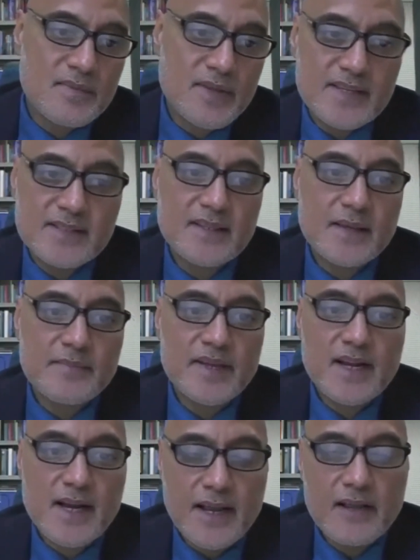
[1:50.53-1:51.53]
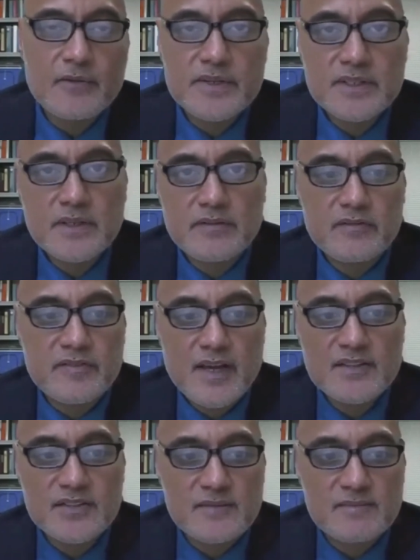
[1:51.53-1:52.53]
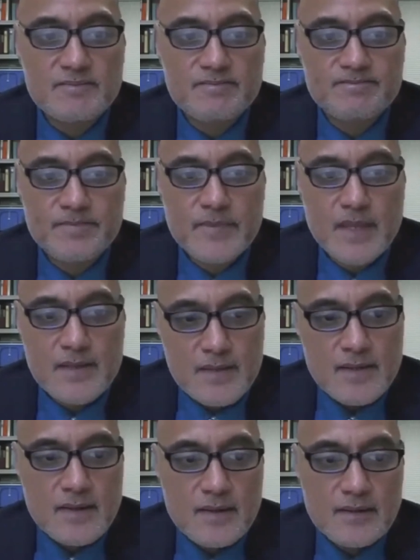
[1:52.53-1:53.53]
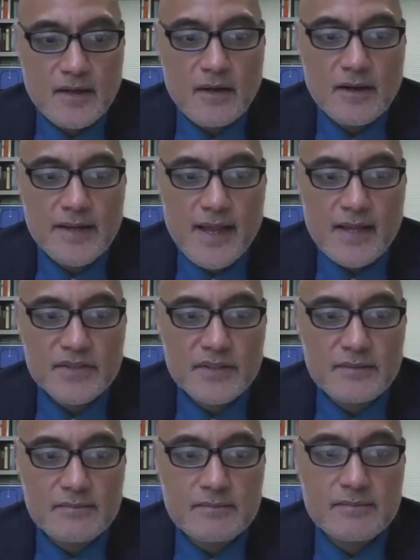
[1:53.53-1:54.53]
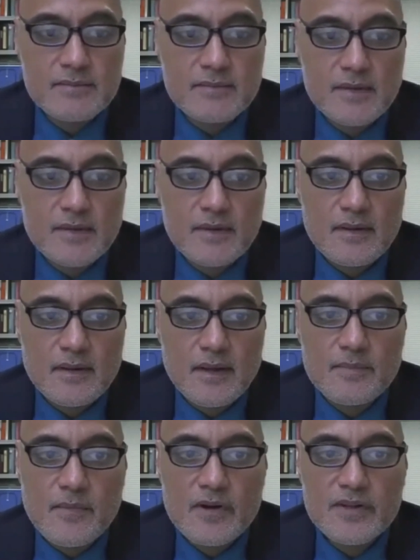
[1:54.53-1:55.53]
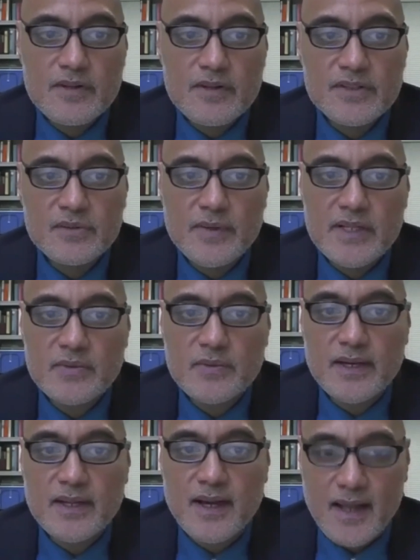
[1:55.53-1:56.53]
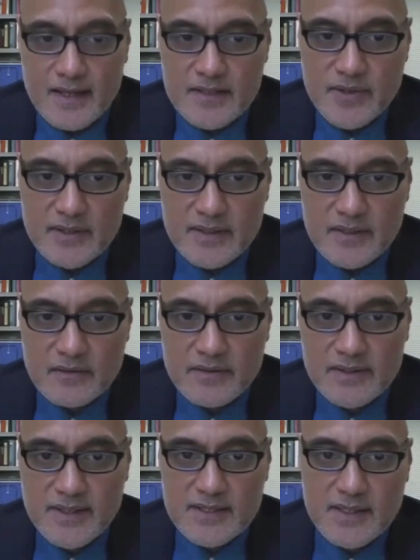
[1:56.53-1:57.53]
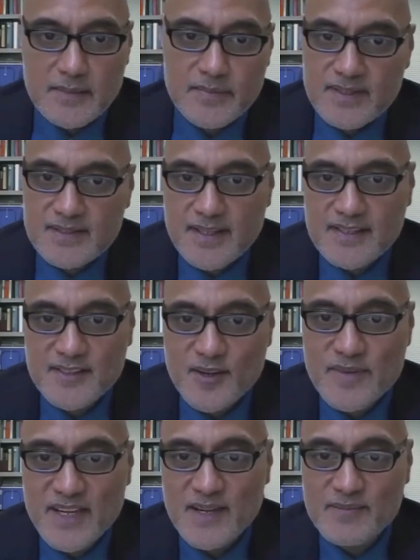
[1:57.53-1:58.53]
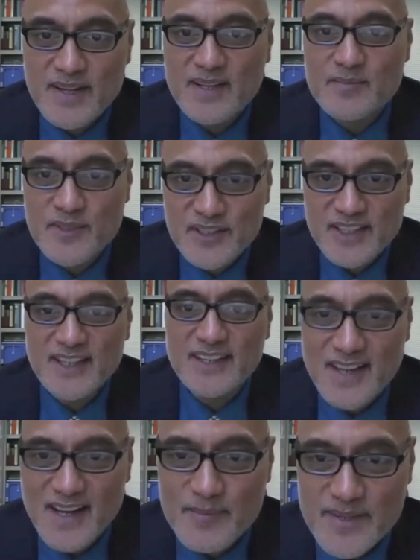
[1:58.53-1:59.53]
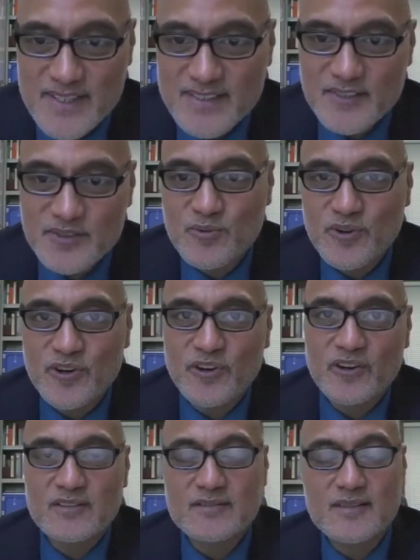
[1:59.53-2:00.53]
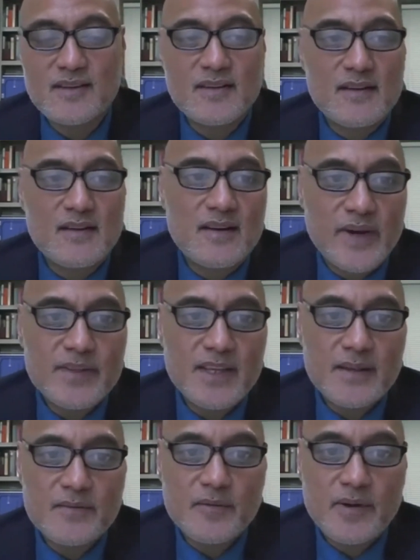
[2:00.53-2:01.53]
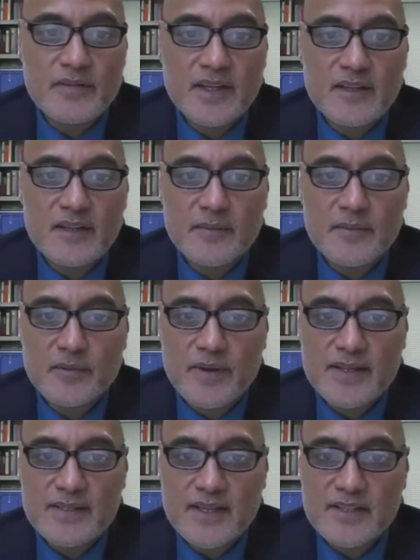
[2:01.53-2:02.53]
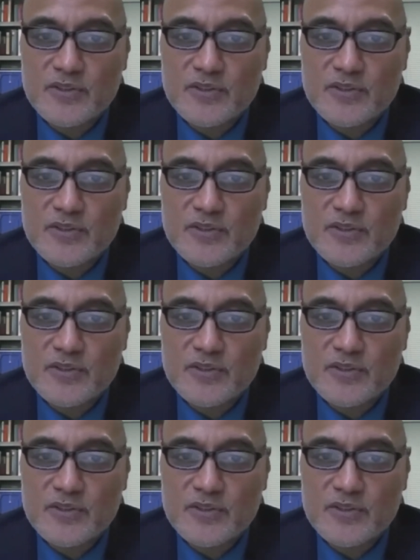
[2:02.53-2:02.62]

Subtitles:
placing them at higher risk of infection. The call to action. In March 2020, I contracted COVID-19 because, like so many in my community, I'm an essential worker. When I became aware of the alarming rates, I